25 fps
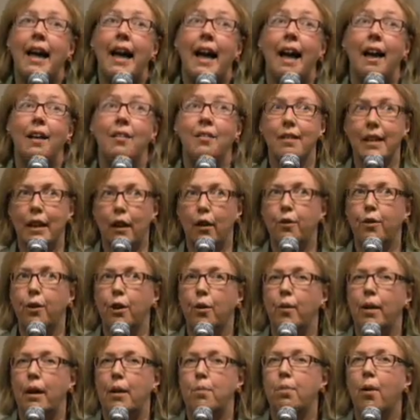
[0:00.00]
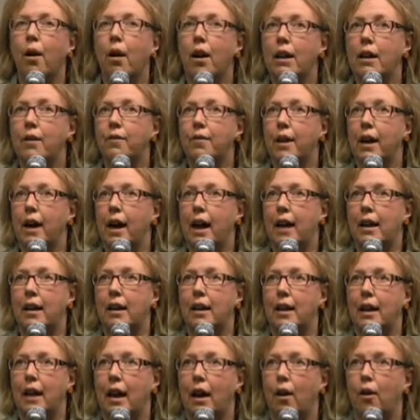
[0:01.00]
as leader of the Green Party of
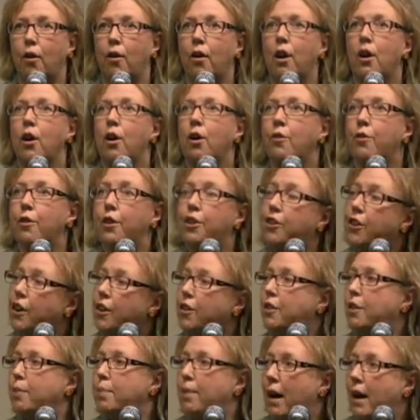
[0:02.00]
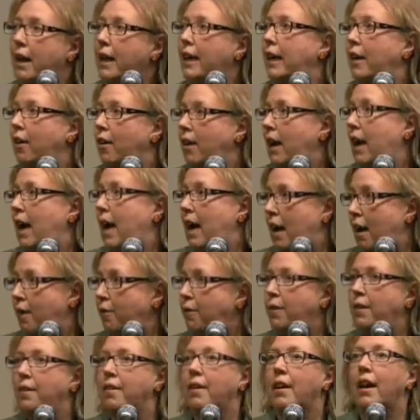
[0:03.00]
Canada now for just about a year and a
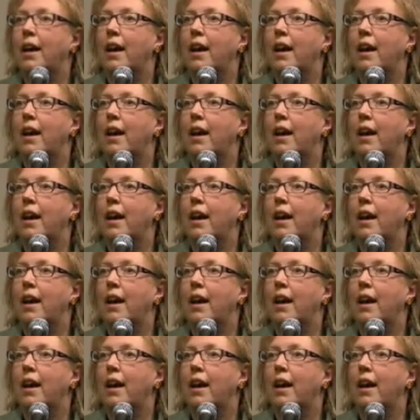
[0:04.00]
half.